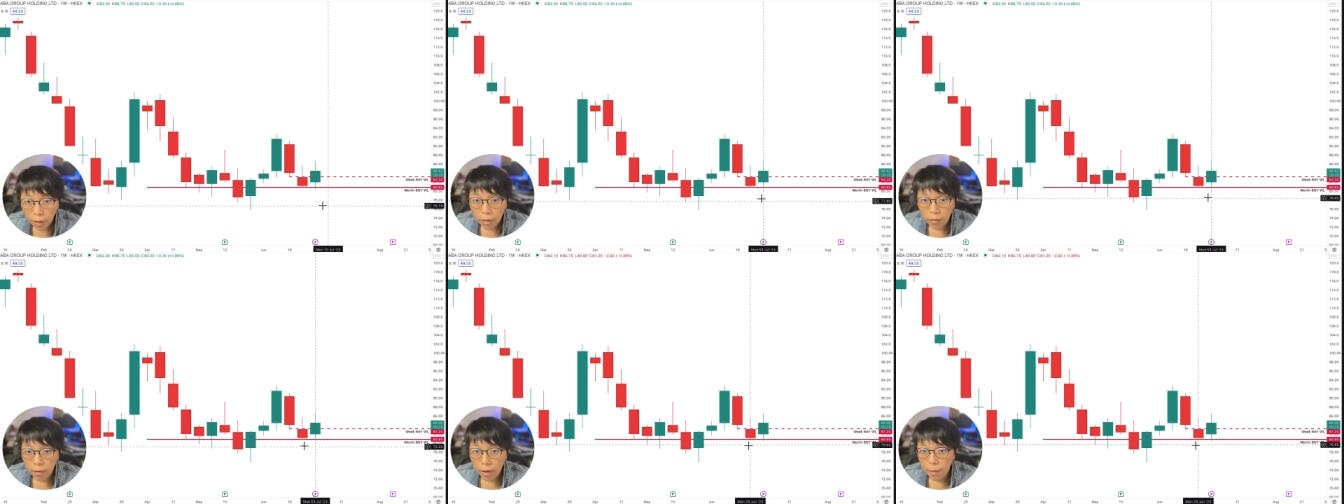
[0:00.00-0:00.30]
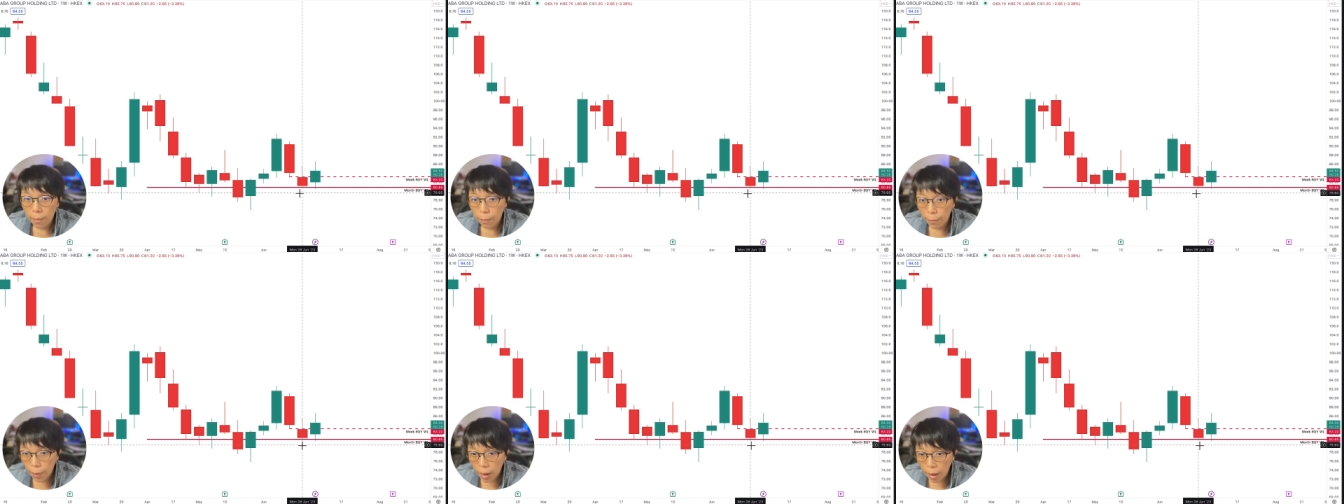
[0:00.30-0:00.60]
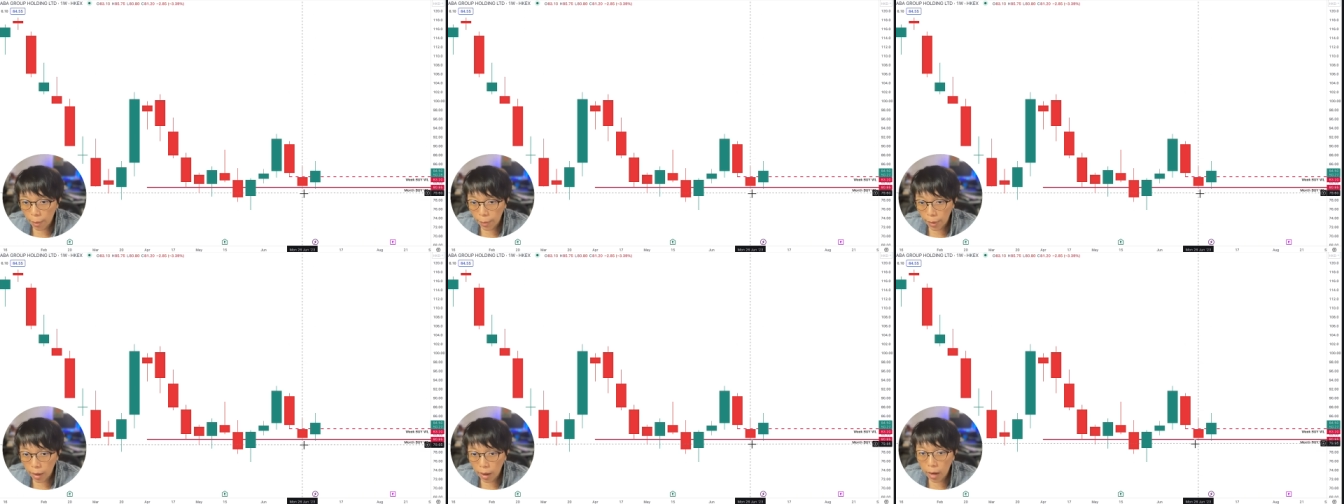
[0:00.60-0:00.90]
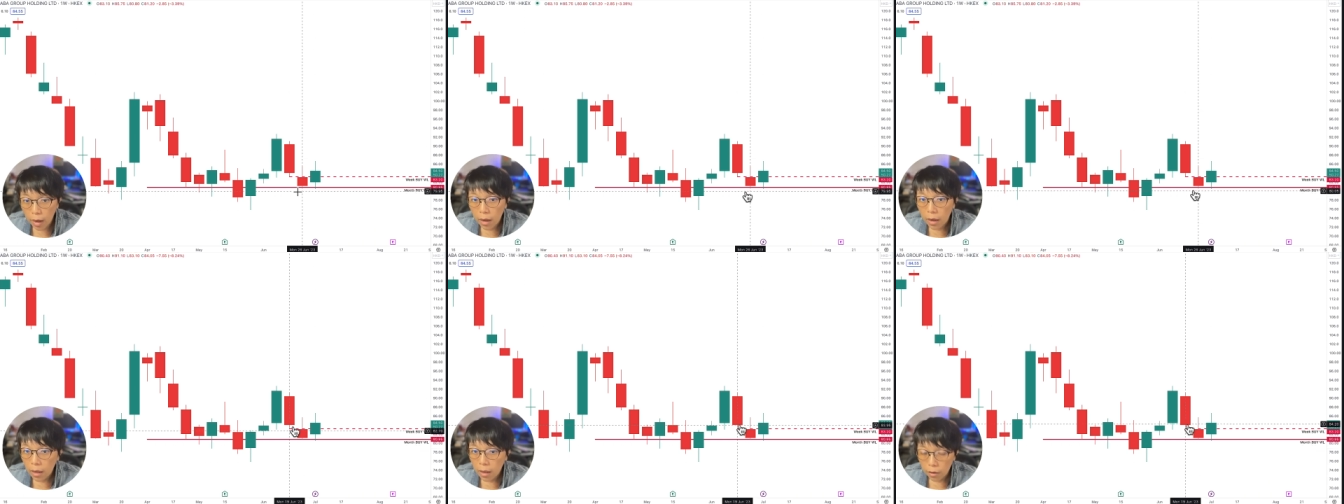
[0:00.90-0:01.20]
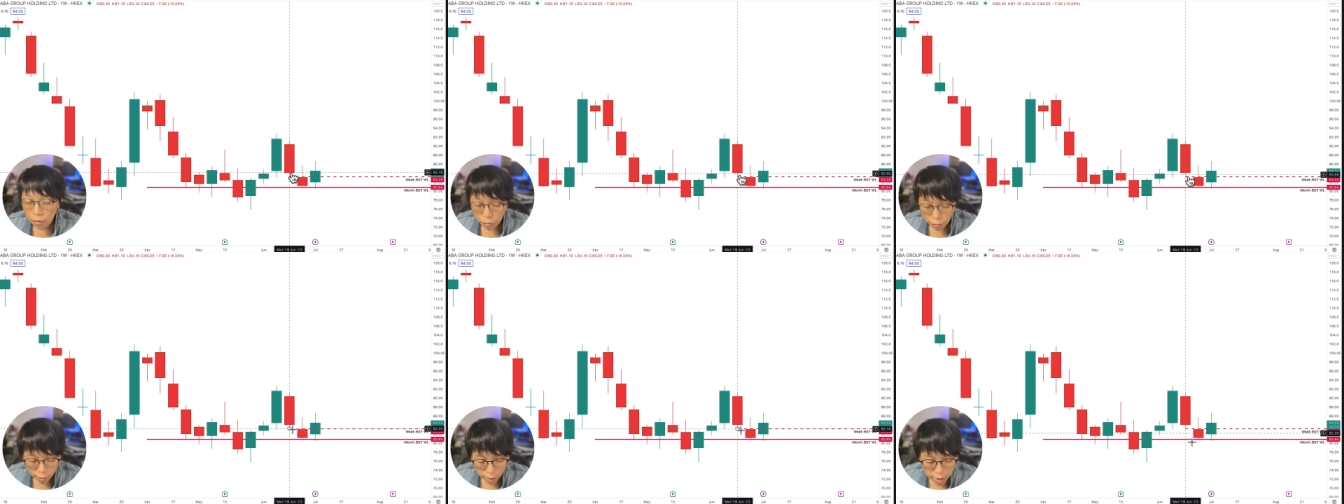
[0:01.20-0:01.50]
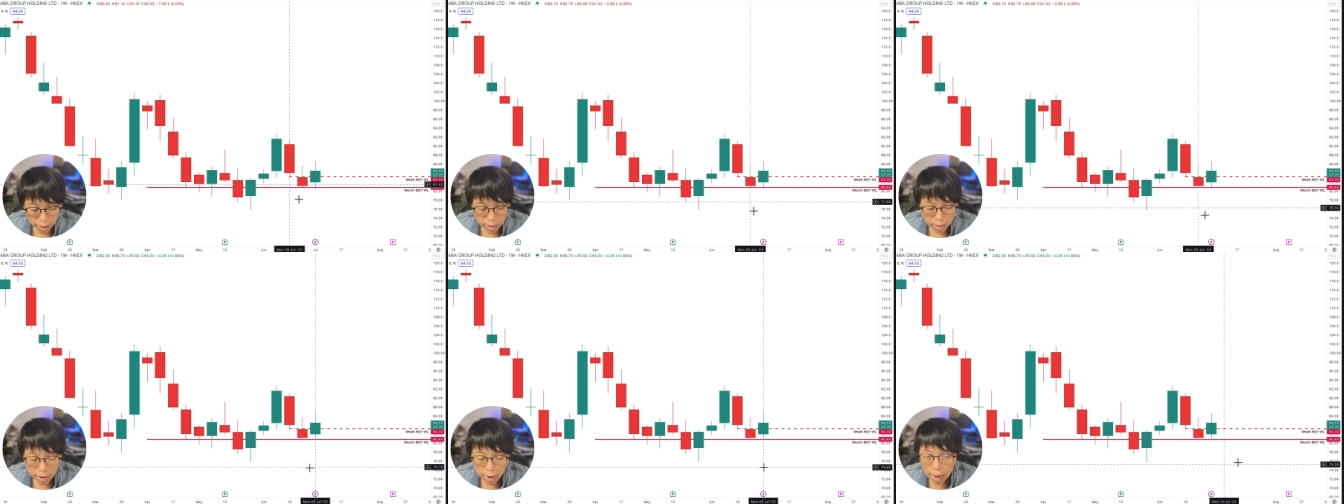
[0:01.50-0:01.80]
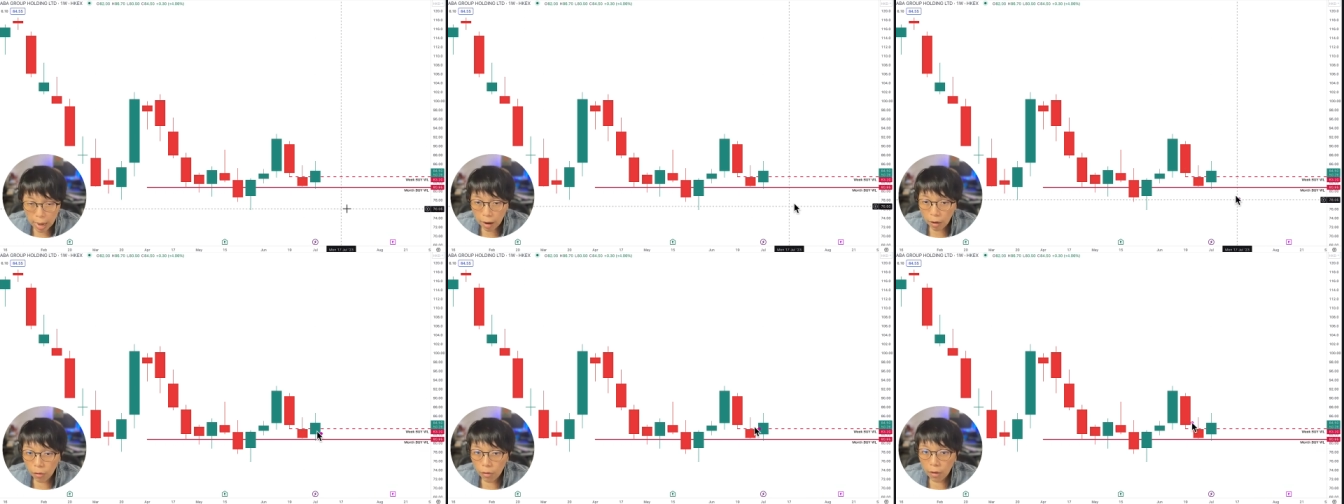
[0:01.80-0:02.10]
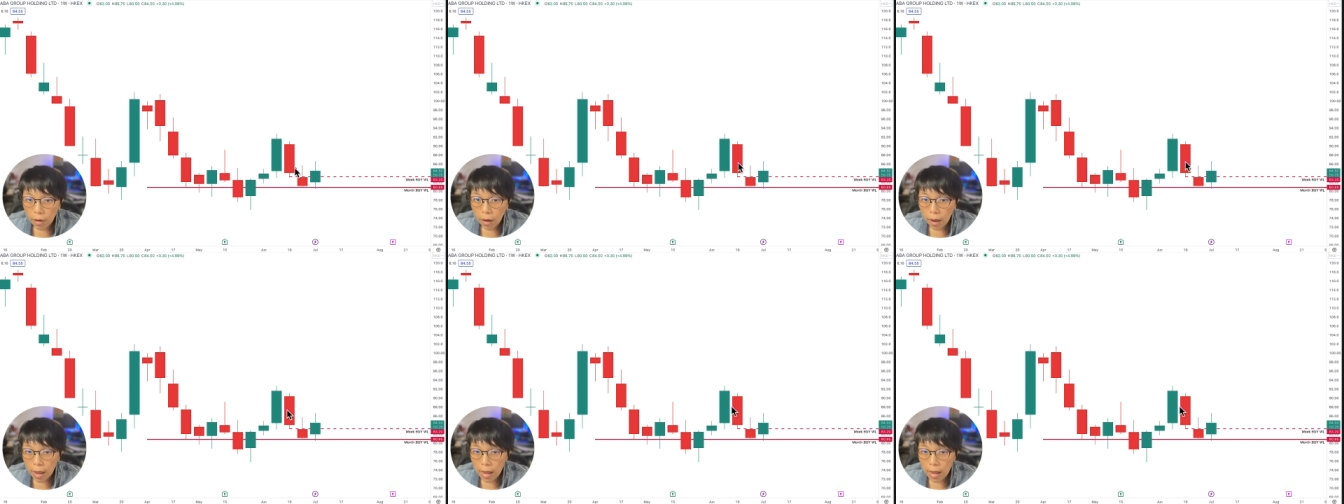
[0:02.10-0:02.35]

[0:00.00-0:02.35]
all right, Baba right now